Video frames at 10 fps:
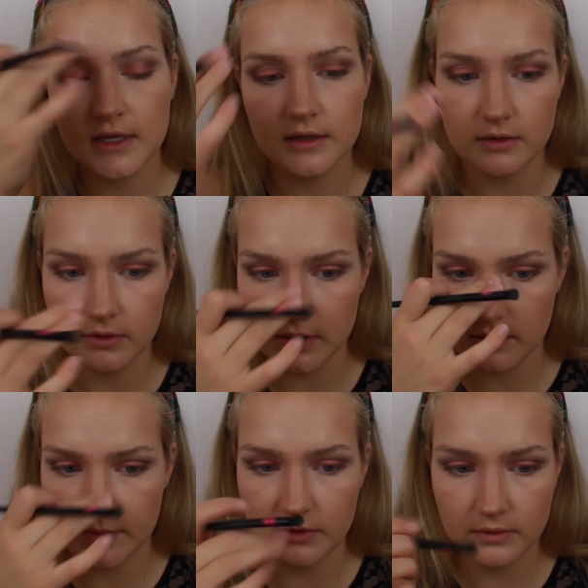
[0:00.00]
And go down
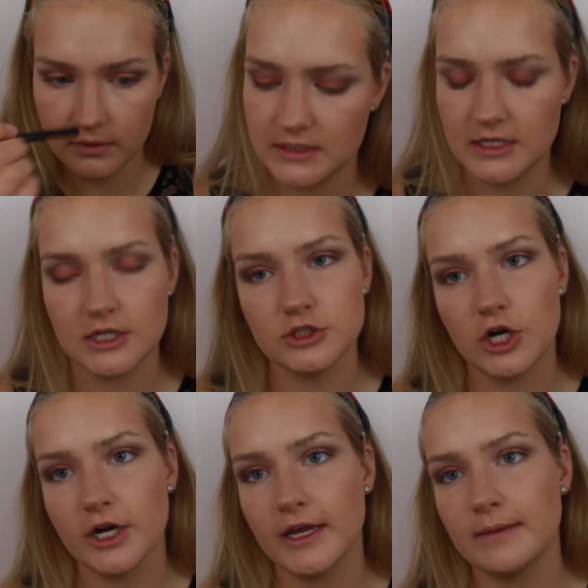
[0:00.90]
the middle. The
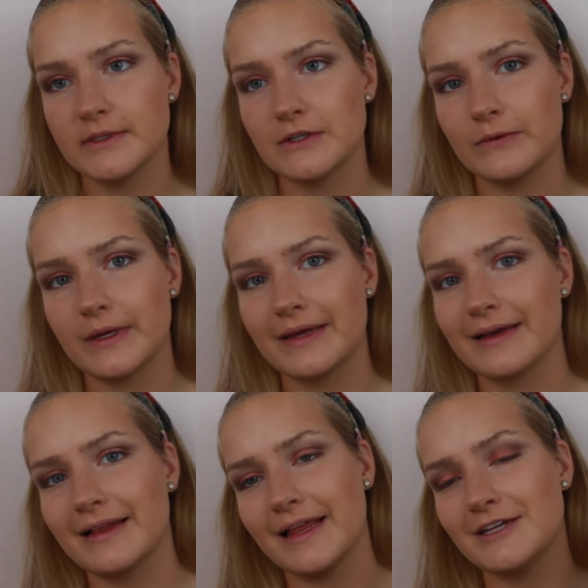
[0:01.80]
Tarte
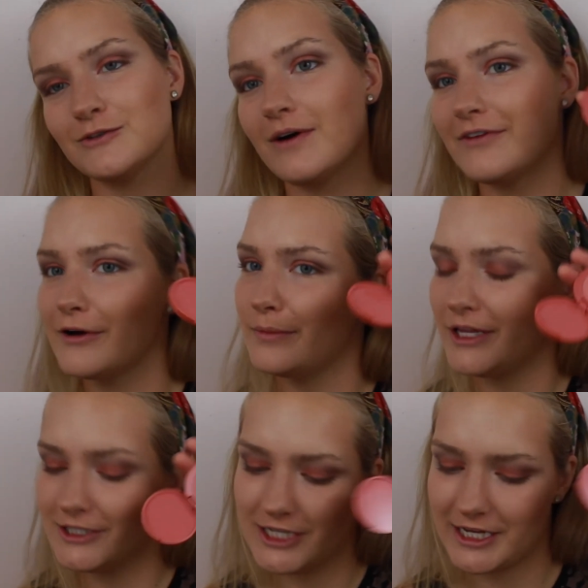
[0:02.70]
Amazonian Clay 12-Hour
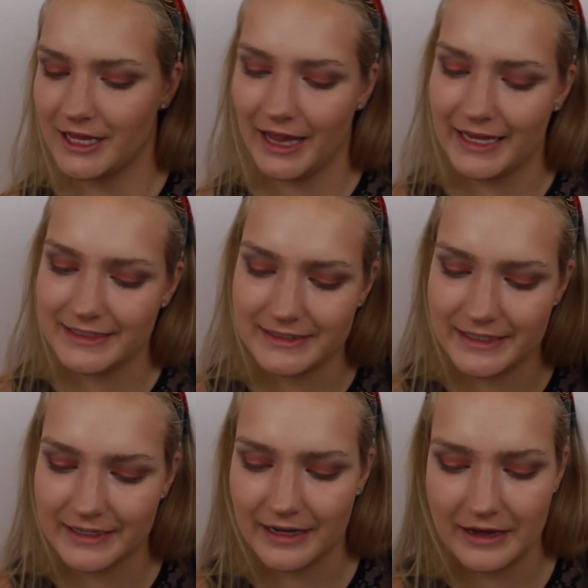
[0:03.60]
Blush in Classic.